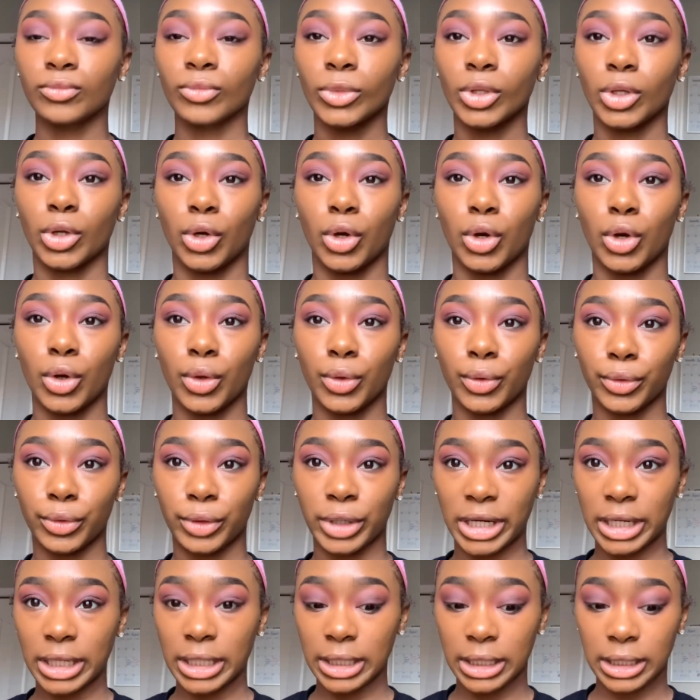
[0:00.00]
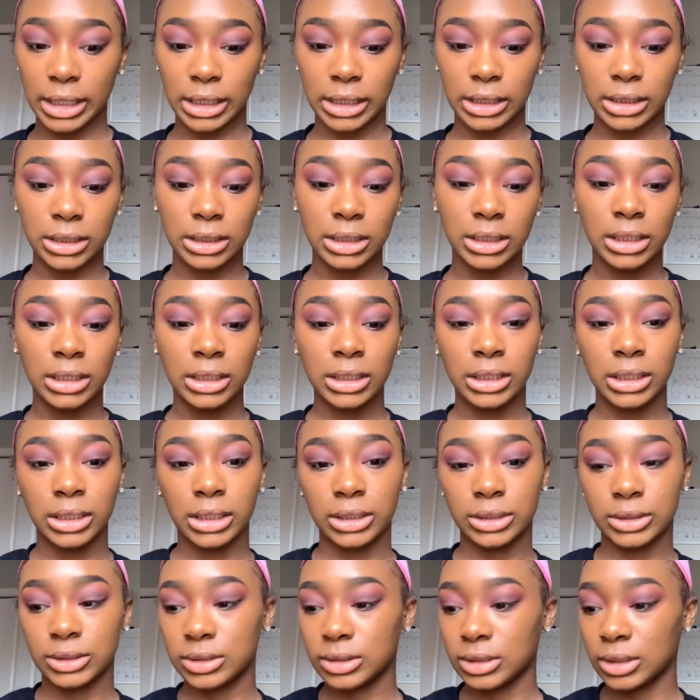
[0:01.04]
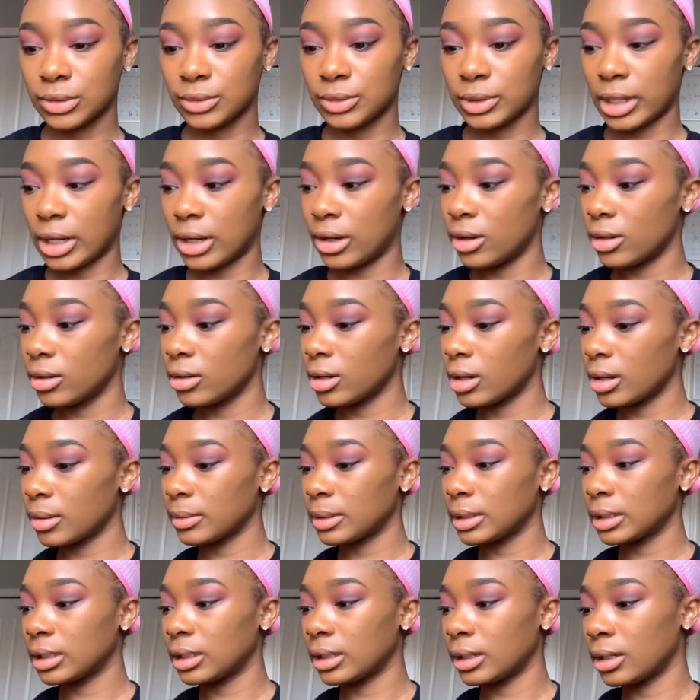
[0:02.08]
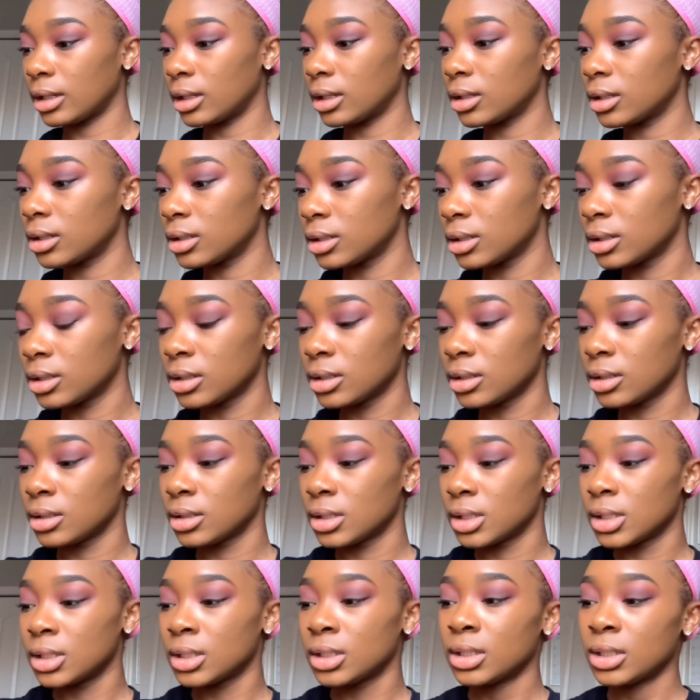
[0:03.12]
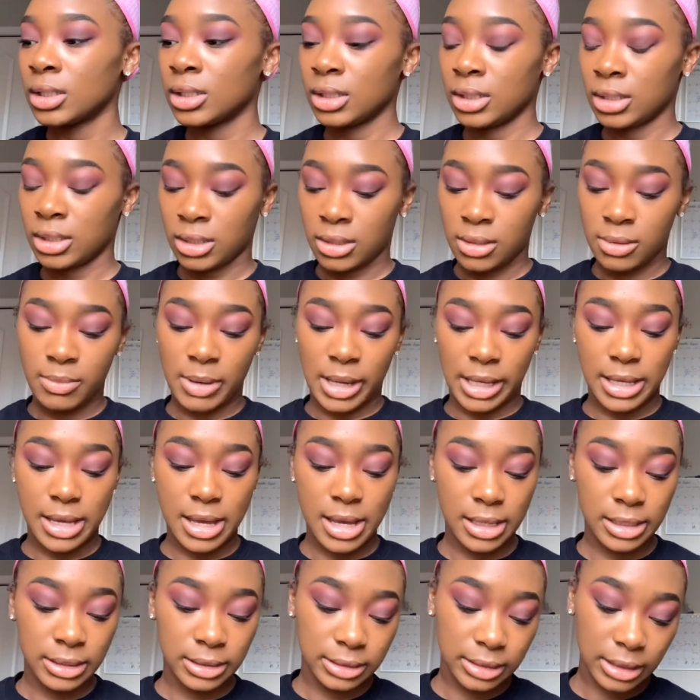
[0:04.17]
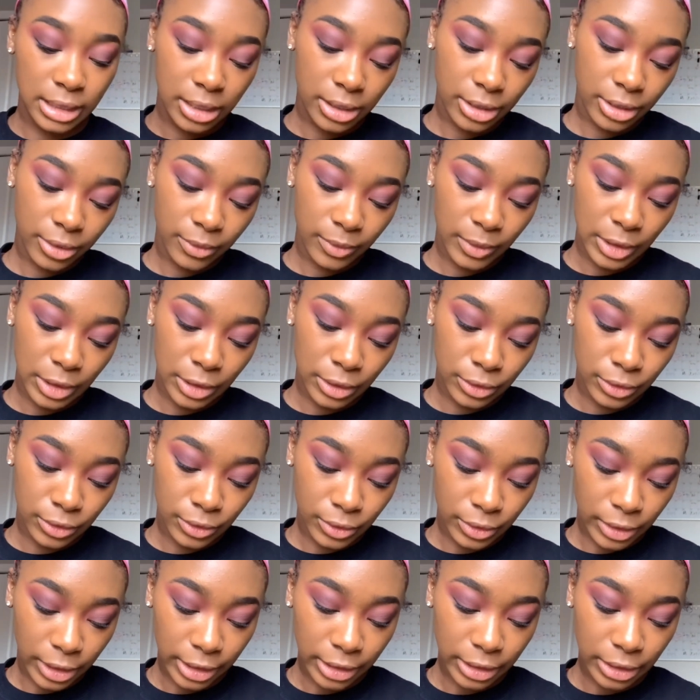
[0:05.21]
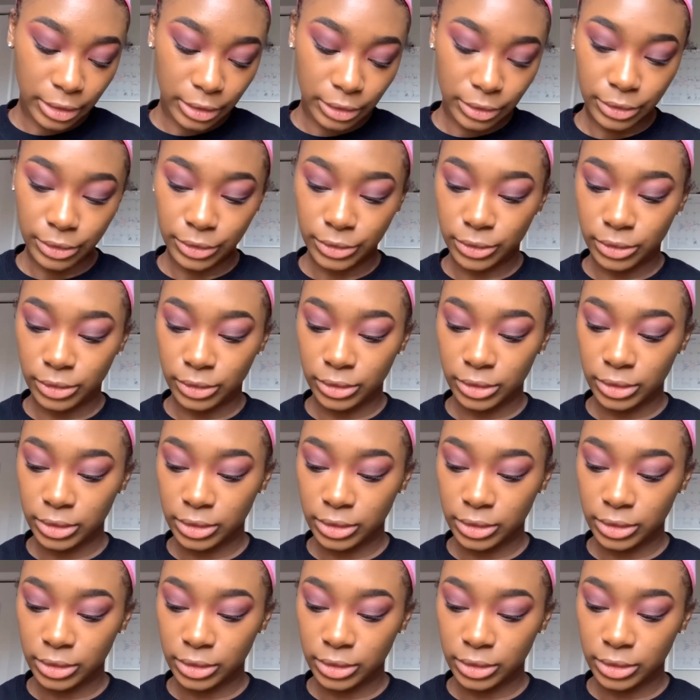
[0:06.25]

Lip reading: Alrighty, and so now I'm gonna get my sealer. We're gonna do like a little